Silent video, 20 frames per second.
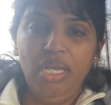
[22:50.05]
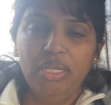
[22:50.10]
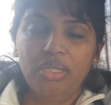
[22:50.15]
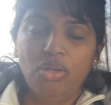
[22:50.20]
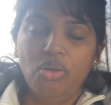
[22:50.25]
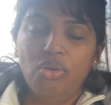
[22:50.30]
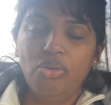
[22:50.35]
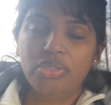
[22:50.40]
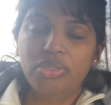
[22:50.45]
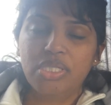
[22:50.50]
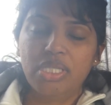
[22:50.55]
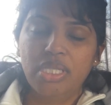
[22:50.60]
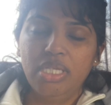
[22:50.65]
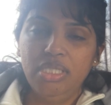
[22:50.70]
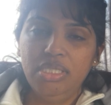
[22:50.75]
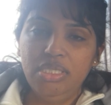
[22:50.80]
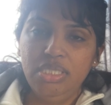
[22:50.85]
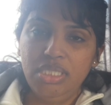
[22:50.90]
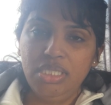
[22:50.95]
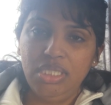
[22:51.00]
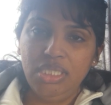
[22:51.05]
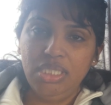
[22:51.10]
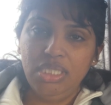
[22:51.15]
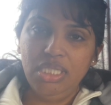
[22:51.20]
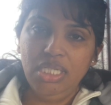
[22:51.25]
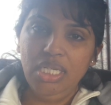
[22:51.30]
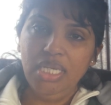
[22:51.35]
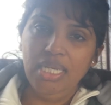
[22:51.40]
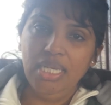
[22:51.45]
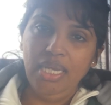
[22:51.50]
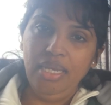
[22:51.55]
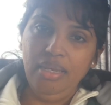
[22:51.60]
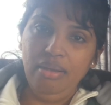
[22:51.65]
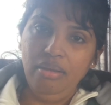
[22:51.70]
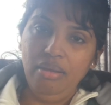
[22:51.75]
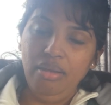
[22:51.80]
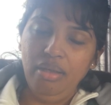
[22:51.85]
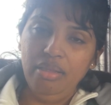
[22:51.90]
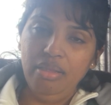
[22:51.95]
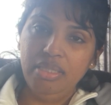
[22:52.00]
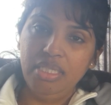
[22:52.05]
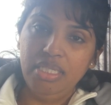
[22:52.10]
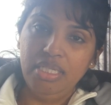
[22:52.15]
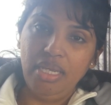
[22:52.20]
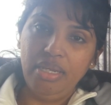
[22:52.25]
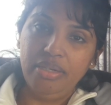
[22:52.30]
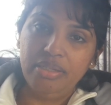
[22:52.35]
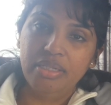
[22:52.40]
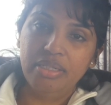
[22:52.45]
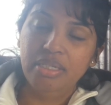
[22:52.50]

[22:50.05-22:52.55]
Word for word: It cost 30 uh, dinar.